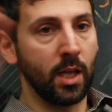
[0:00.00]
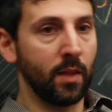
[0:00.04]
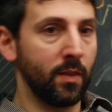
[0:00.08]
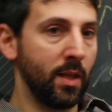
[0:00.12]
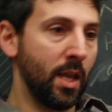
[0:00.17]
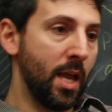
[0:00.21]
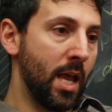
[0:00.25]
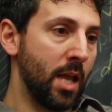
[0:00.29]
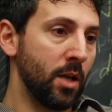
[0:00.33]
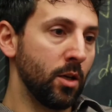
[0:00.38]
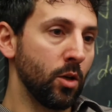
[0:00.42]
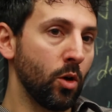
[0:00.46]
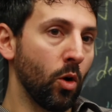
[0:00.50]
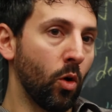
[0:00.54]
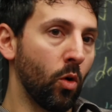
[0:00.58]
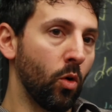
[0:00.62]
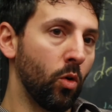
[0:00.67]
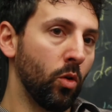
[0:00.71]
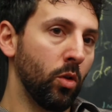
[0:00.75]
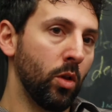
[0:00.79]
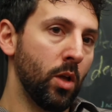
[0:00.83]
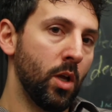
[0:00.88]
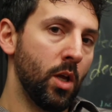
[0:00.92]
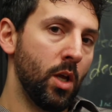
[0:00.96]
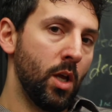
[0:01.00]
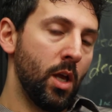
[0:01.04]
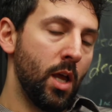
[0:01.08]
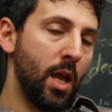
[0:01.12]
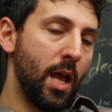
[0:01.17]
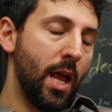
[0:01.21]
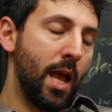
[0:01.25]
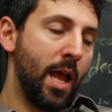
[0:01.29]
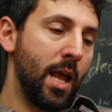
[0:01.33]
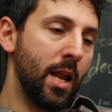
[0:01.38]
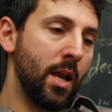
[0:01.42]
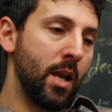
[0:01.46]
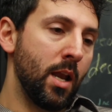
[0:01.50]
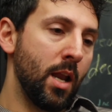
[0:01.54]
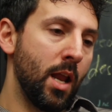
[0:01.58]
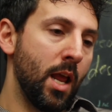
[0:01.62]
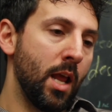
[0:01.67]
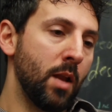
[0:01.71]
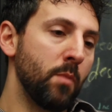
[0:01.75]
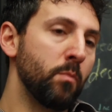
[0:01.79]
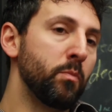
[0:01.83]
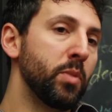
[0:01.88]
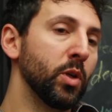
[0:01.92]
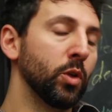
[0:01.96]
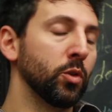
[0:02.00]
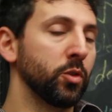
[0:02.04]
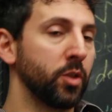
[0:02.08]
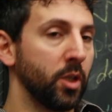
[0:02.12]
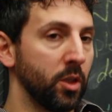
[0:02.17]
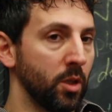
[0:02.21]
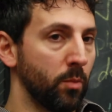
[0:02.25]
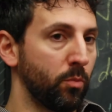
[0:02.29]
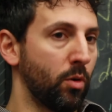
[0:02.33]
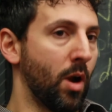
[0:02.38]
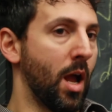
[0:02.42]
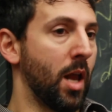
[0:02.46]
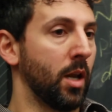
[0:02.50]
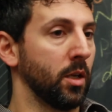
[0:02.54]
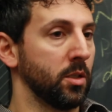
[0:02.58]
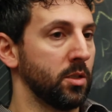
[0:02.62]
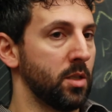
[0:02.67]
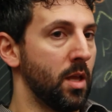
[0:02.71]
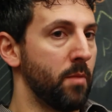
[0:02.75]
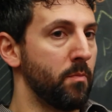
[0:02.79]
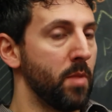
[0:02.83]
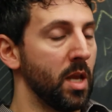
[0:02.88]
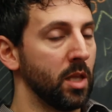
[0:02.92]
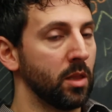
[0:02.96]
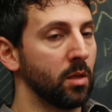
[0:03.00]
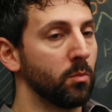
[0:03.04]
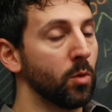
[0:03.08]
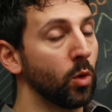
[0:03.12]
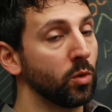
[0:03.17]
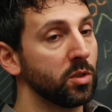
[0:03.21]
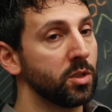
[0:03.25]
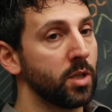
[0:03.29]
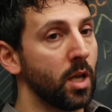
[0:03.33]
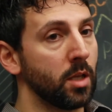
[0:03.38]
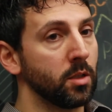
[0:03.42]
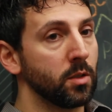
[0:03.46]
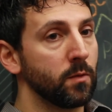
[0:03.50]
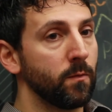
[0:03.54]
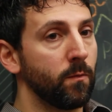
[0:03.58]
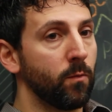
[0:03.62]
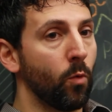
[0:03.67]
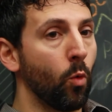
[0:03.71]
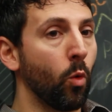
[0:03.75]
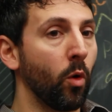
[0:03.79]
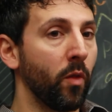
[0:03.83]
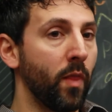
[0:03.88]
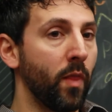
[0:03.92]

at the end goal and building the products that make the most sense for